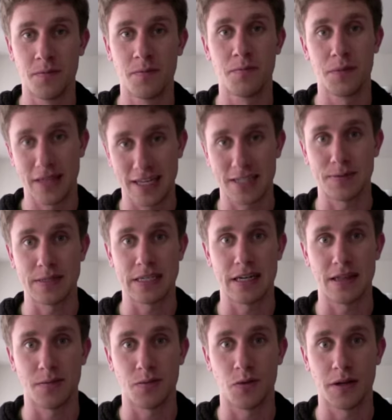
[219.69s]
But that's
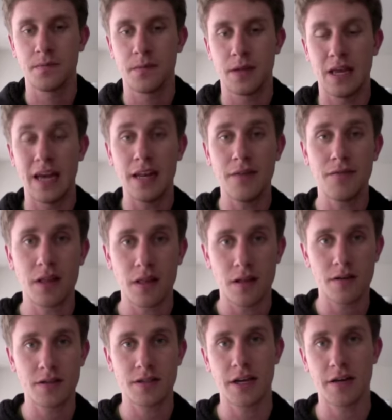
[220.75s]
beside the point. And even
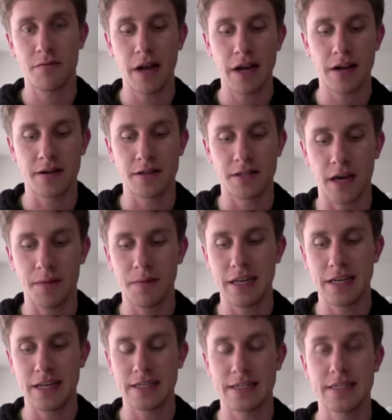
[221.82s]
alongside records, I mean,
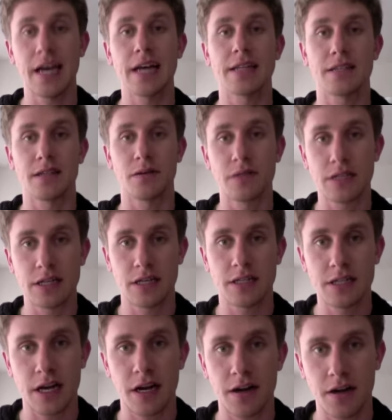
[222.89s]
cassettes, there was an
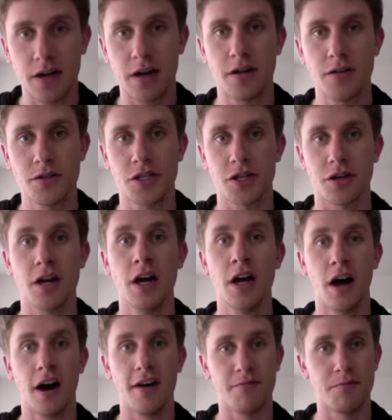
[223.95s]
entire culture
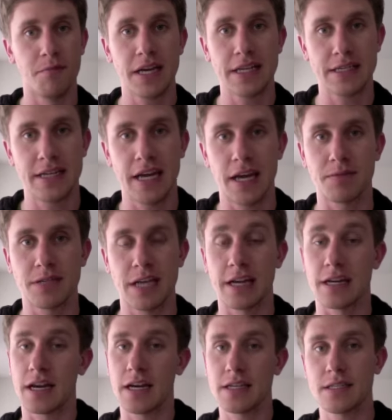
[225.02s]
of mixtapes
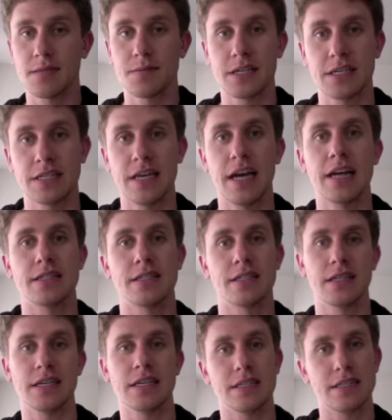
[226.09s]
and custom cassettes
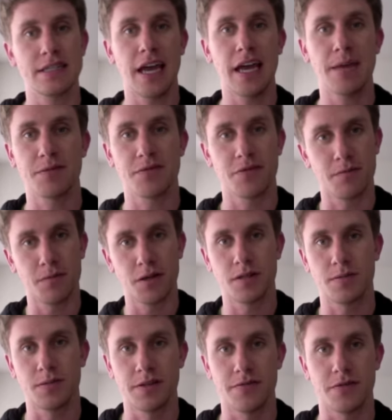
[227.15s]
and things taped from
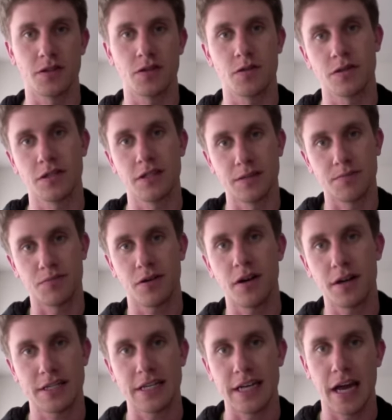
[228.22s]
multiple different sources and
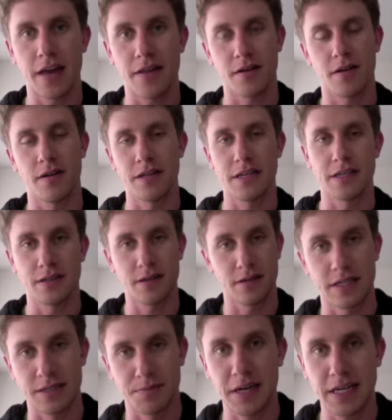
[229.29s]
brought together on
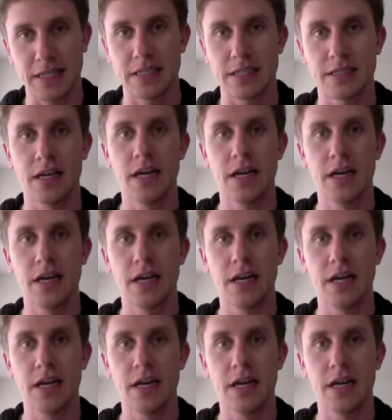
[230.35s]
these mixes.